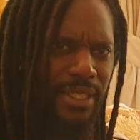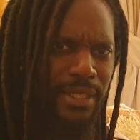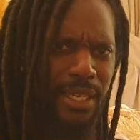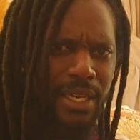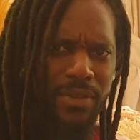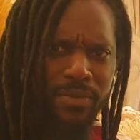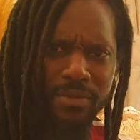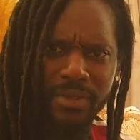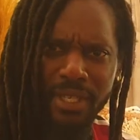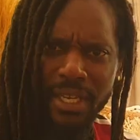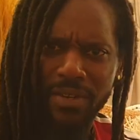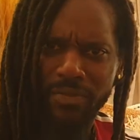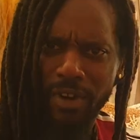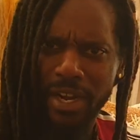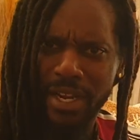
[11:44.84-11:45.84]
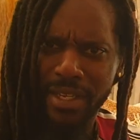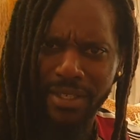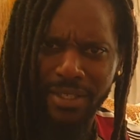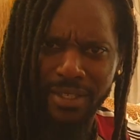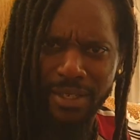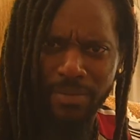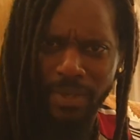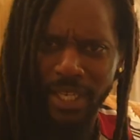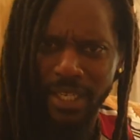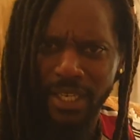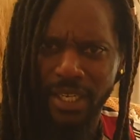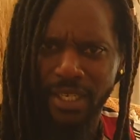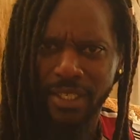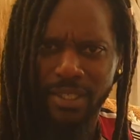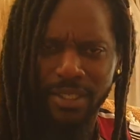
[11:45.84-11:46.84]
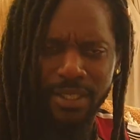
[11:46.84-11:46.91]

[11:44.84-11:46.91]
10 rands or something like that.